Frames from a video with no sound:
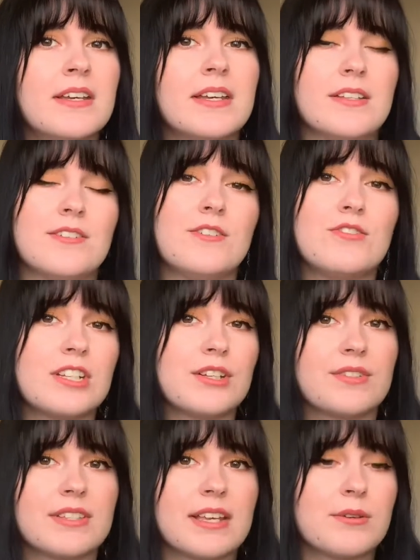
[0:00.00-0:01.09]
It's usually
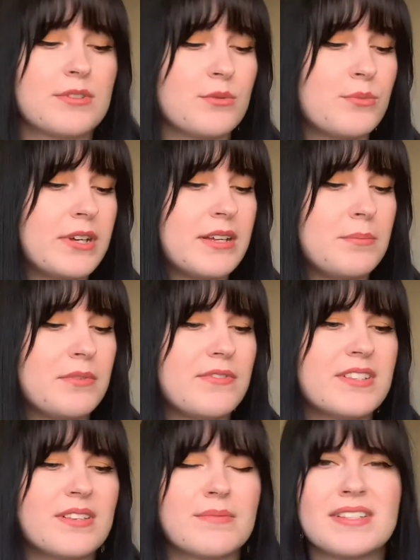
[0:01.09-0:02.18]
on sale somewhere, but for
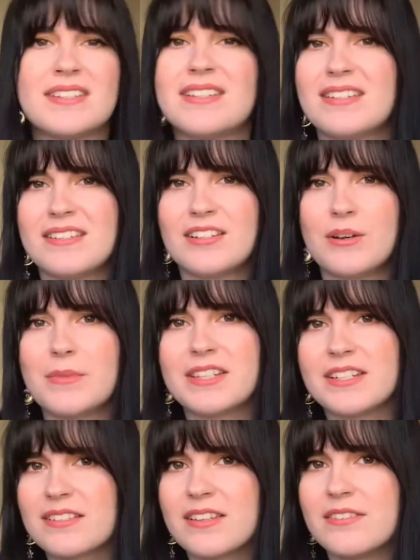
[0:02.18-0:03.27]
some reason it doesn't come with a
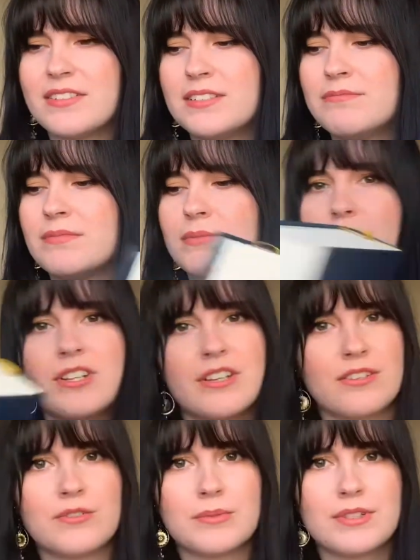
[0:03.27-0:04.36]
dust cover, which I
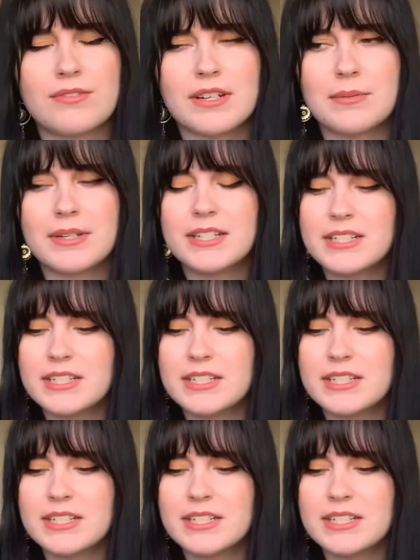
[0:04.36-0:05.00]
thought was really weird.